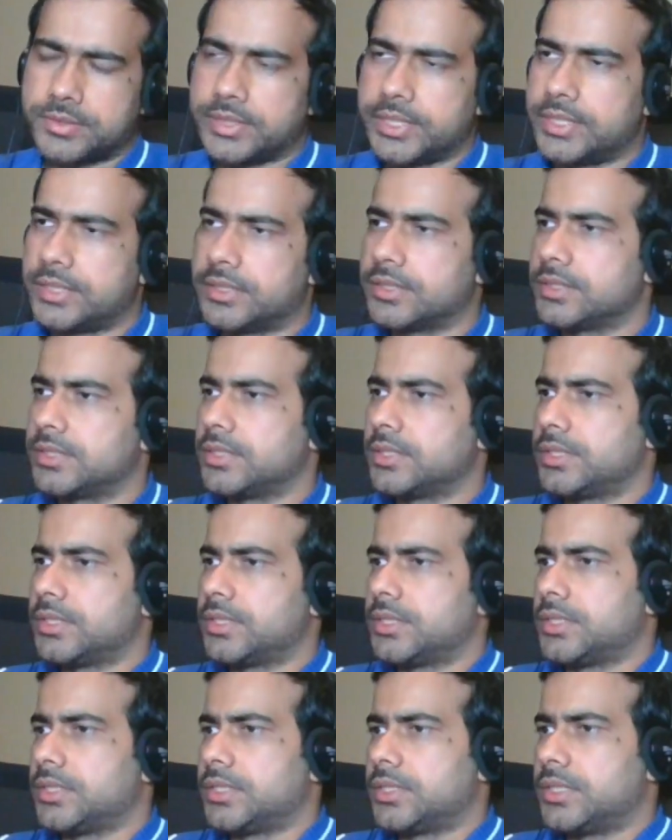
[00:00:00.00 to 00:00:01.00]
right?
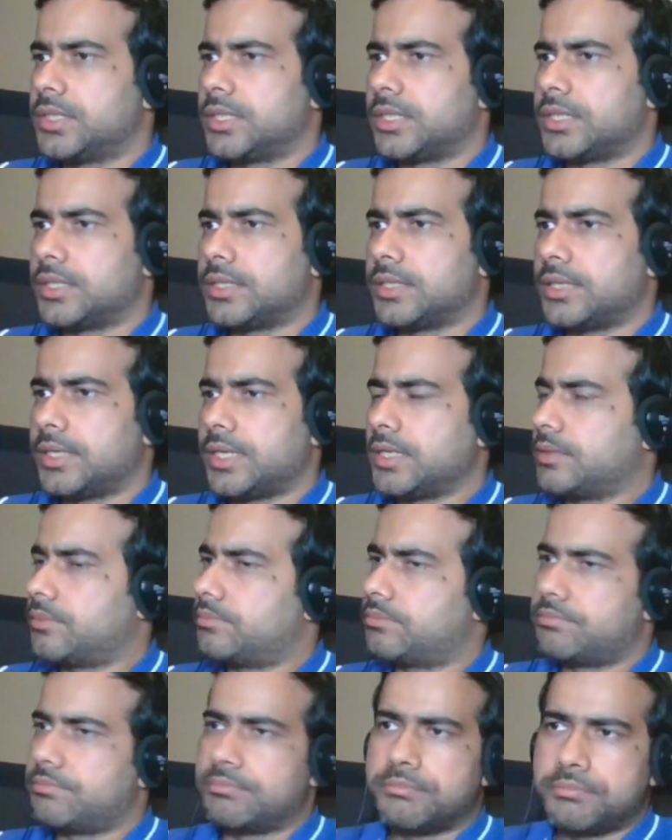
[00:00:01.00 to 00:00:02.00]

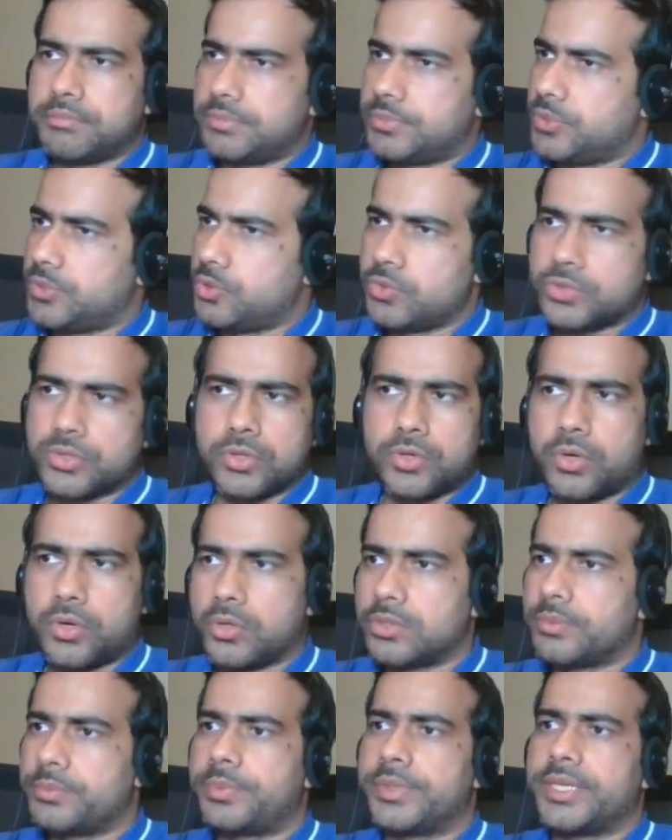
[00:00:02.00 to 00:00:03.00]
And use
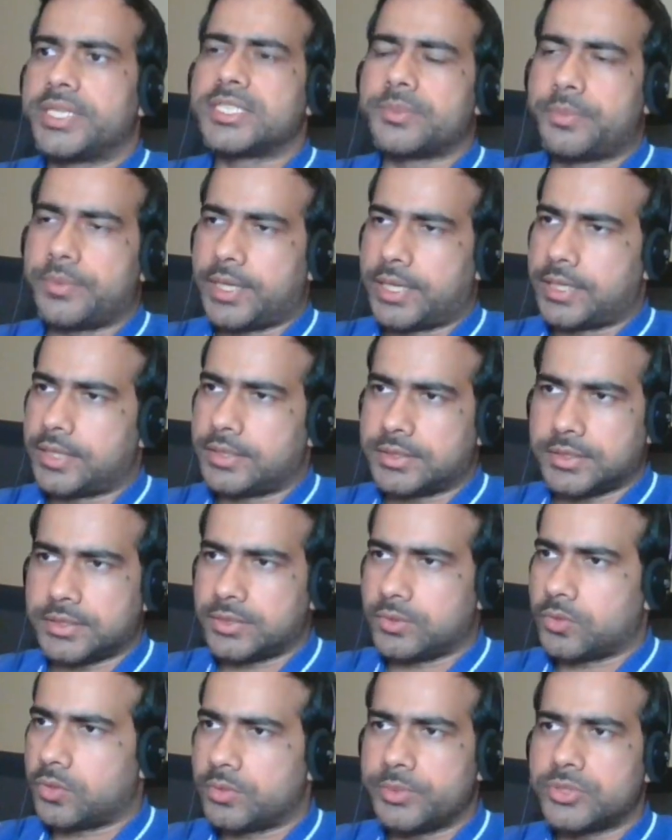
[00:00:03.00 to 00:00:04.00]
all the best
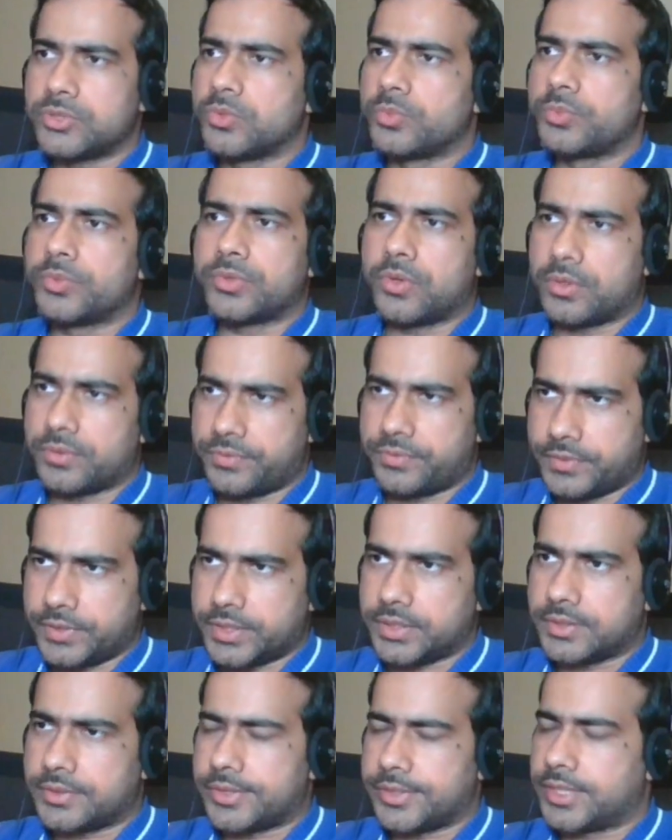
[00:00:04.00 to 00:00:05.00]
practices. Don't be super
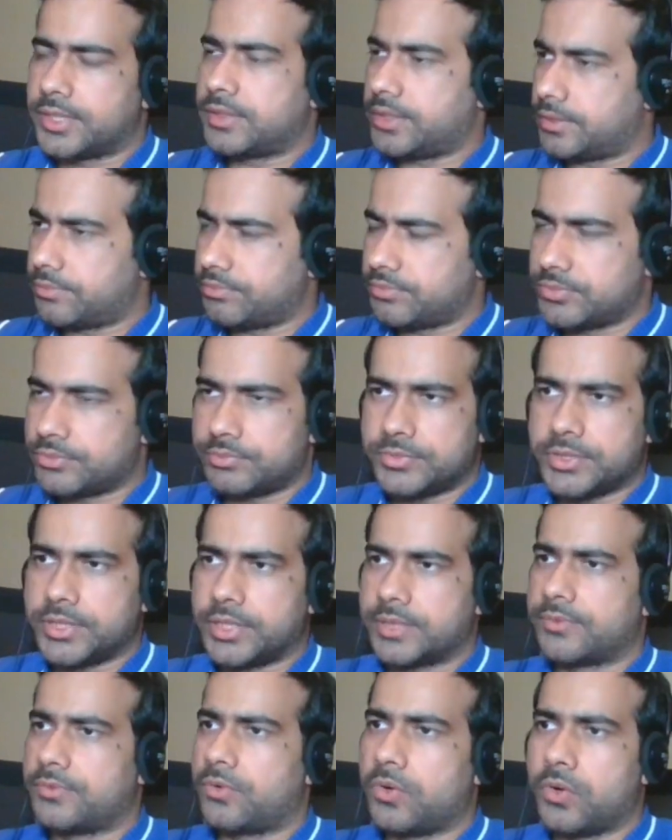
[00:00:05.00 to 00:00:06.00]
confident, right?
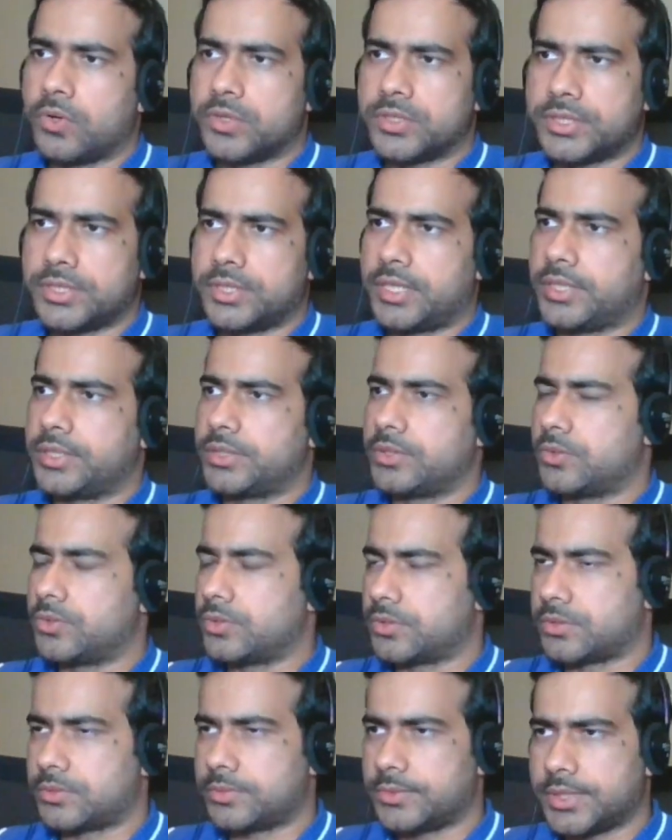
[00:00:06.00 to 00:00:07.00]
Check for all
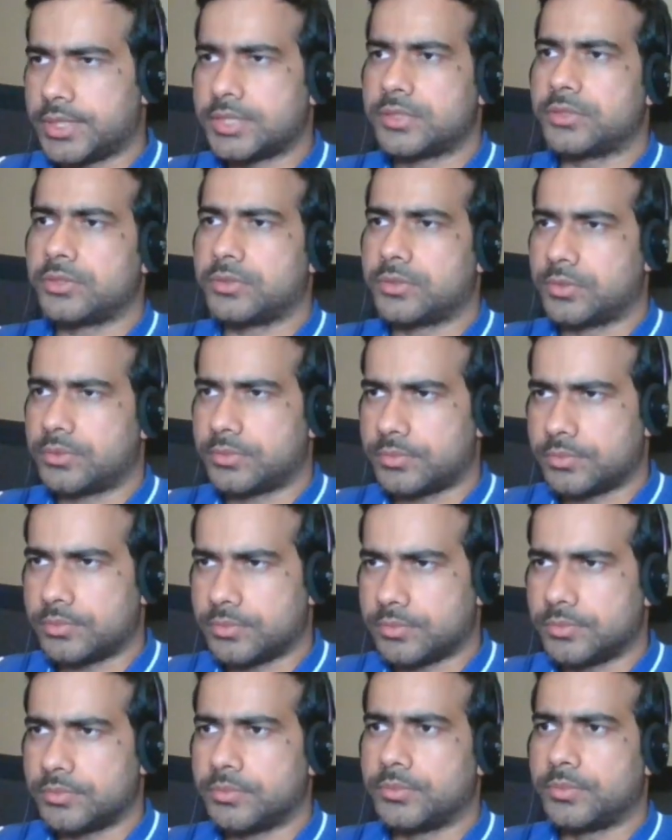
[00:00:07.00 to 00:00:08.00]
scenarios, test your
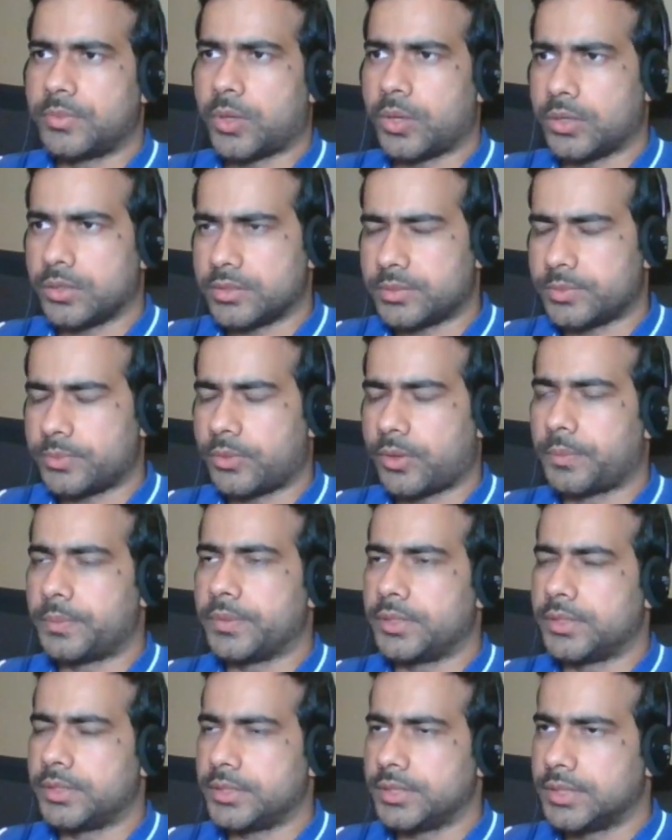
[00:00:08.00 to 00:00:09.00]
models
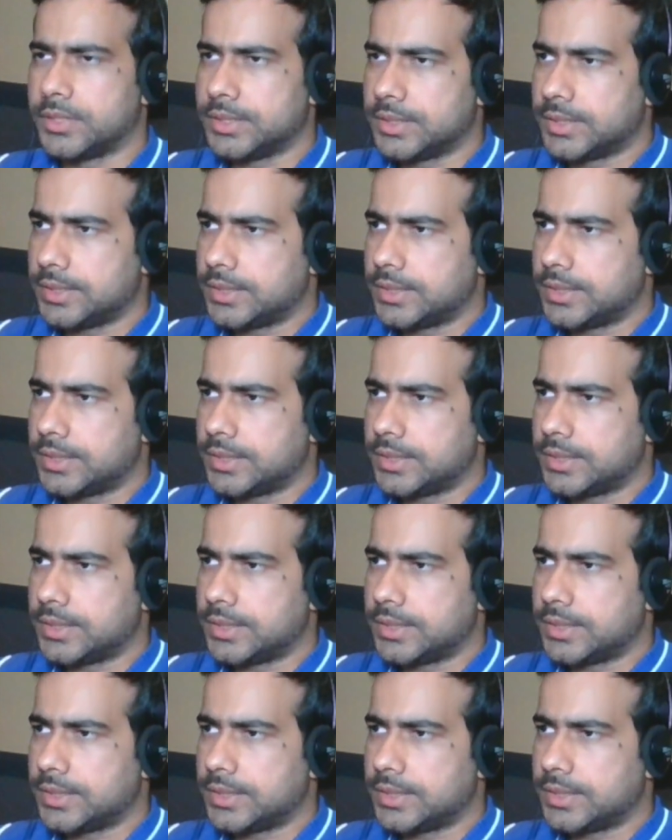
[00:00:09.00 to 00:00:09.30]
properly.